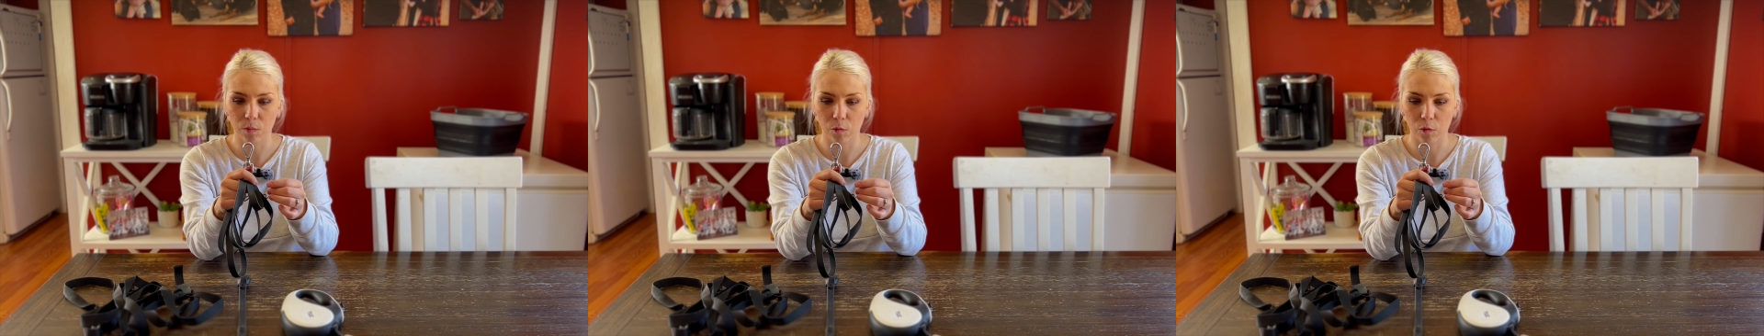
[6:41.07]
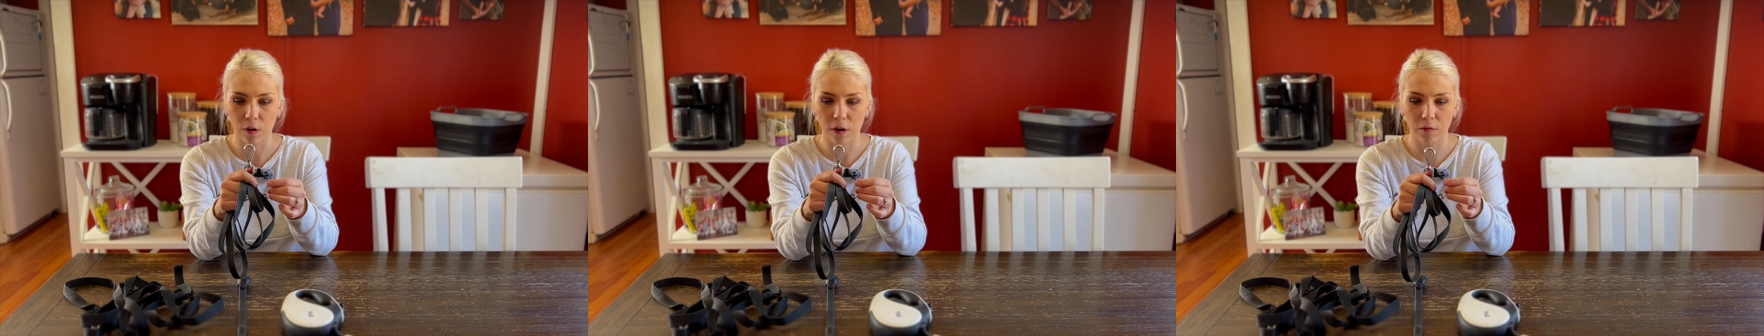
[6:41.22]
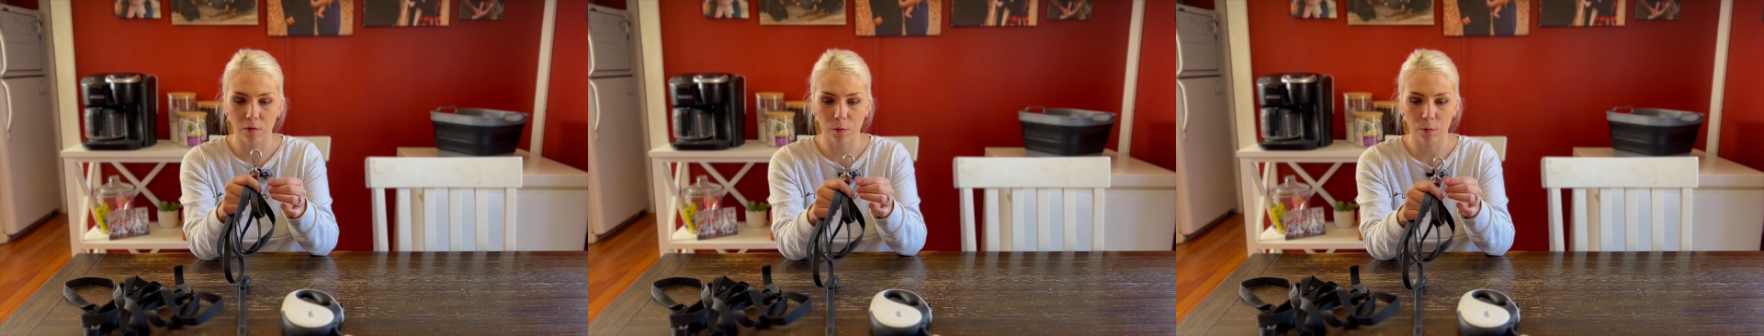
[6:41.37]

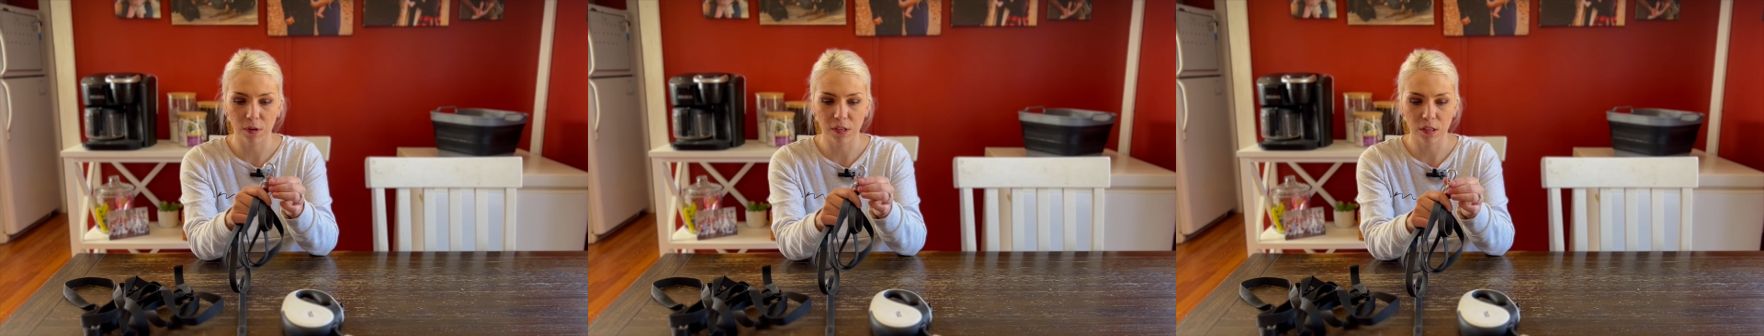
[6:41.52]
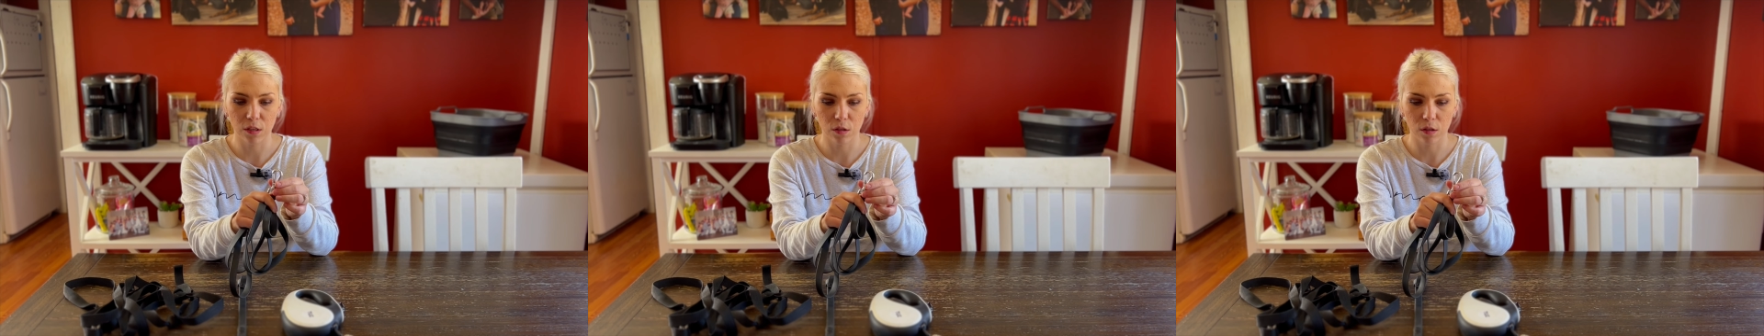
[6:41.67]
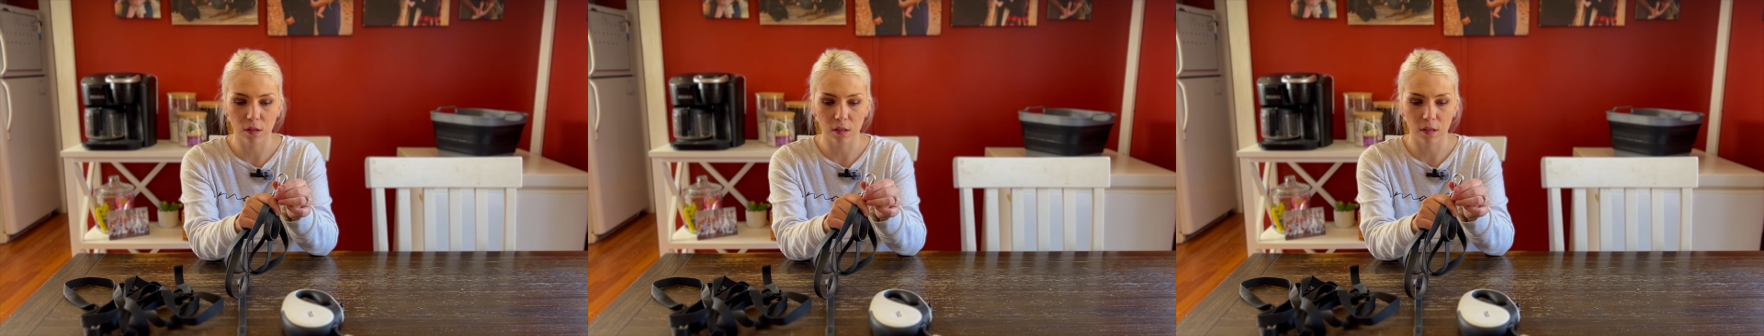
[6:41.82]
Whenever we
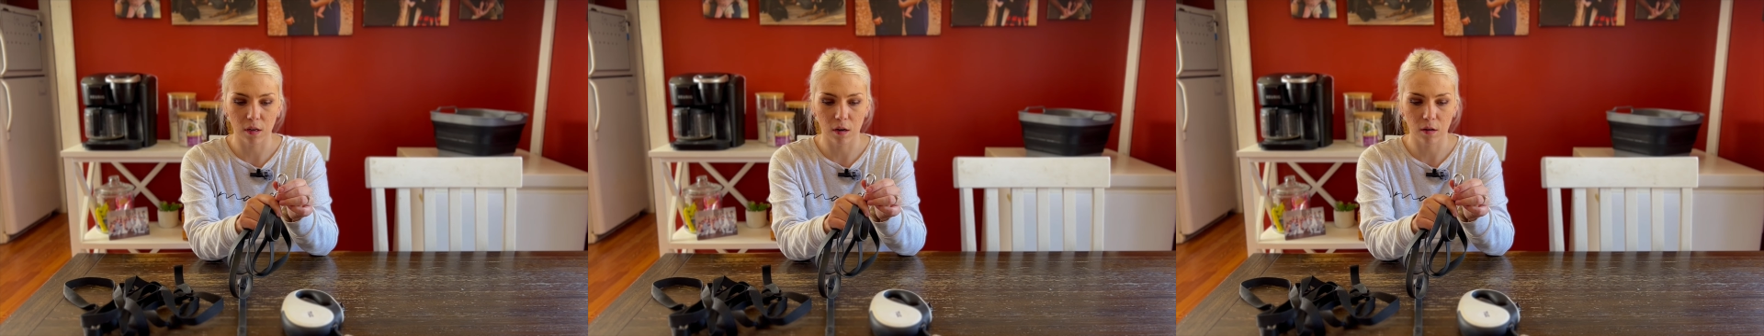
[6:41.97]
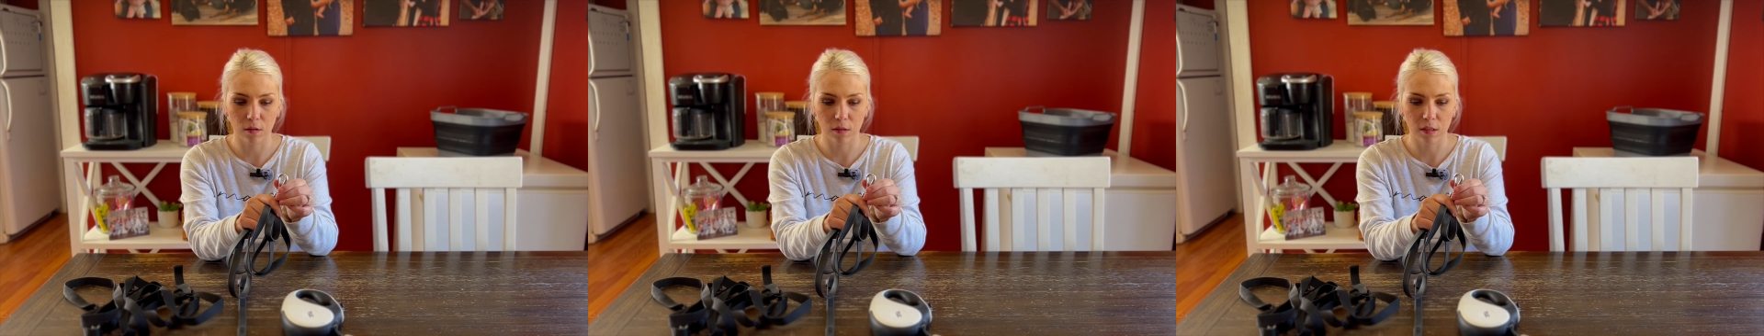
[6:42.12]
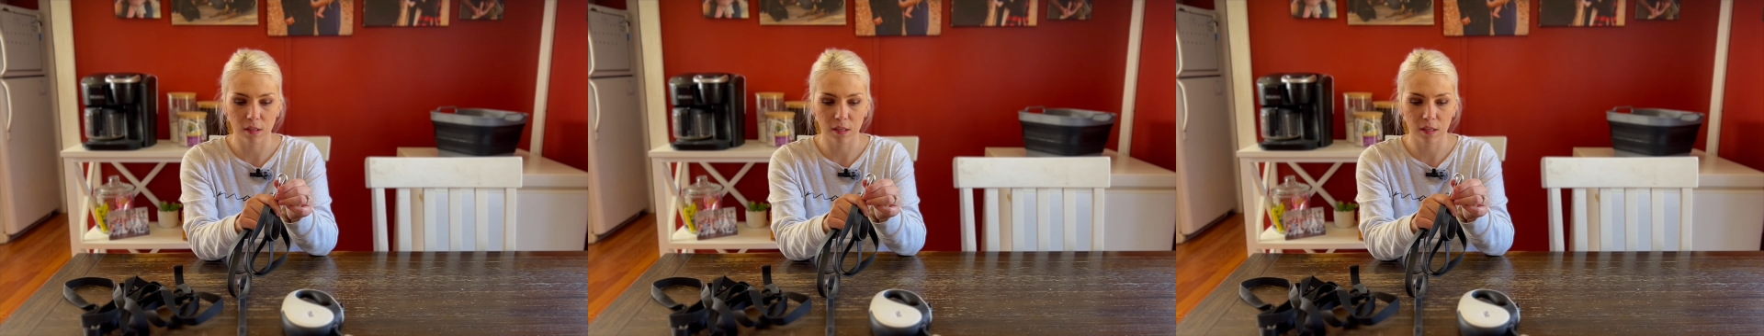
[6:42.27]
took the
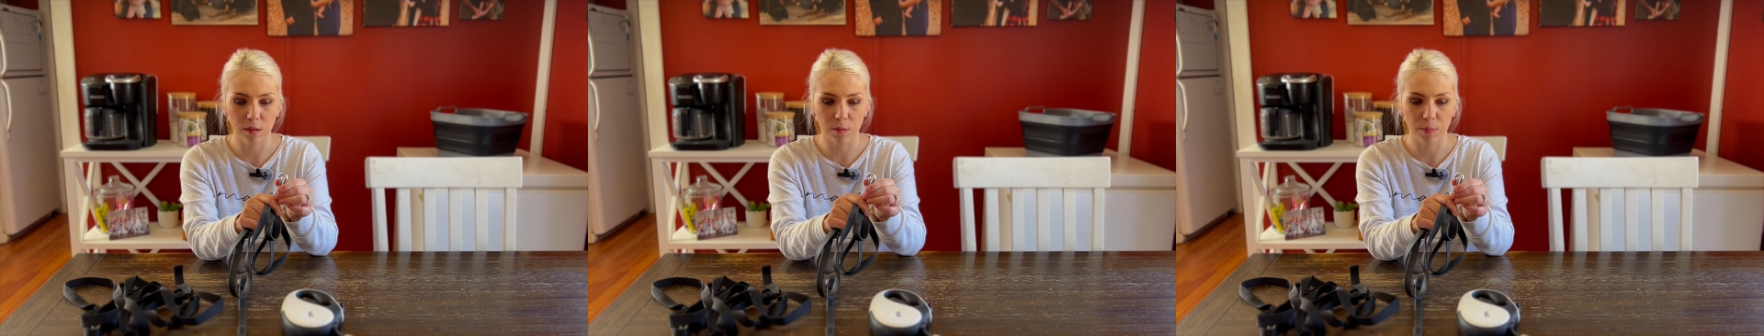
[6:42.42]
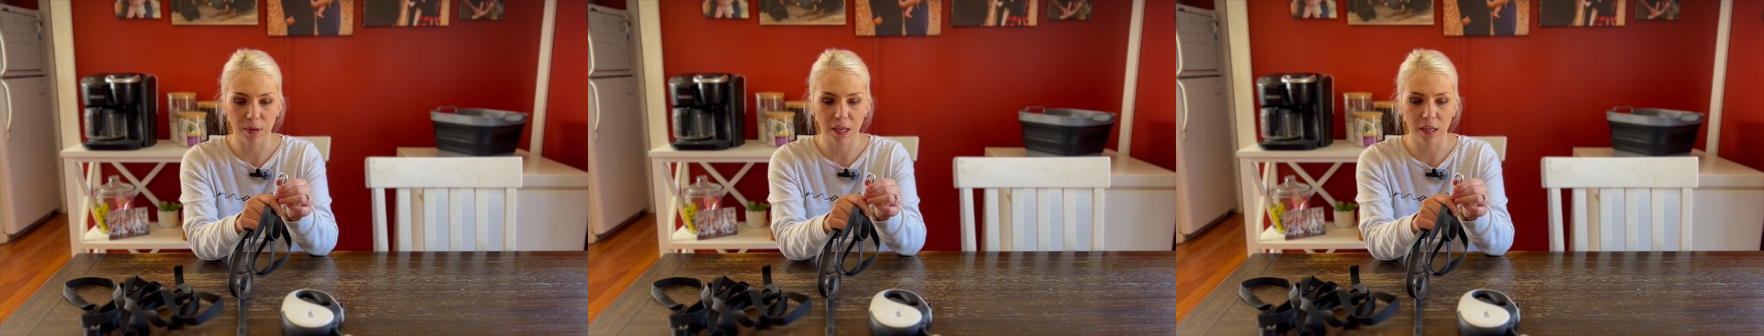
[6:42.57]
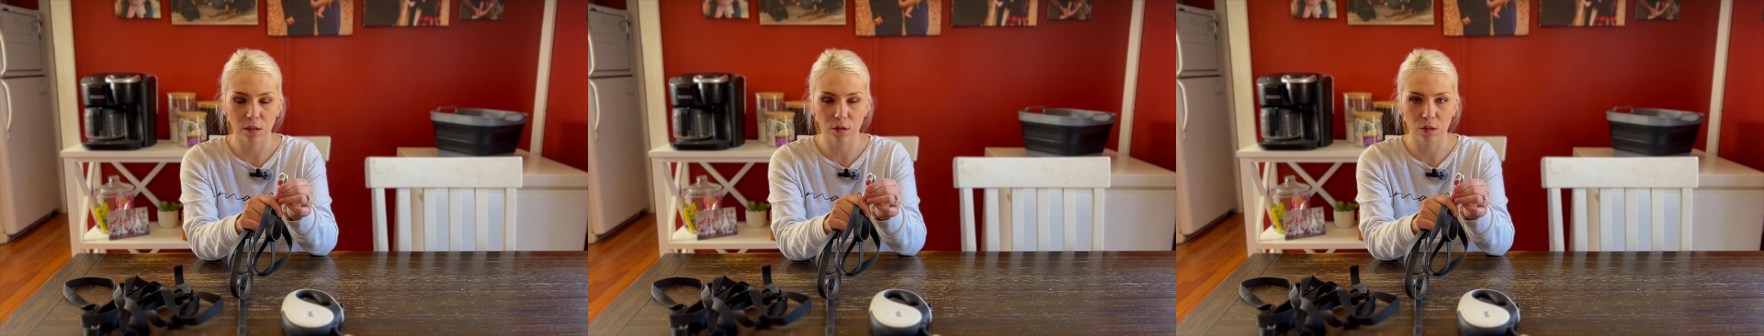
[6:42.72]
dogs to the
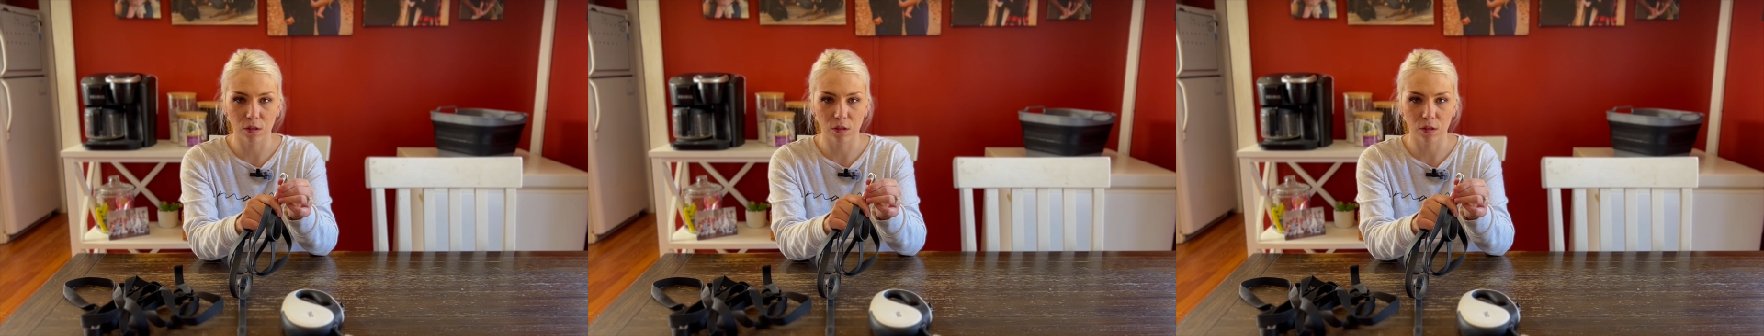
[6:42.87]
beach,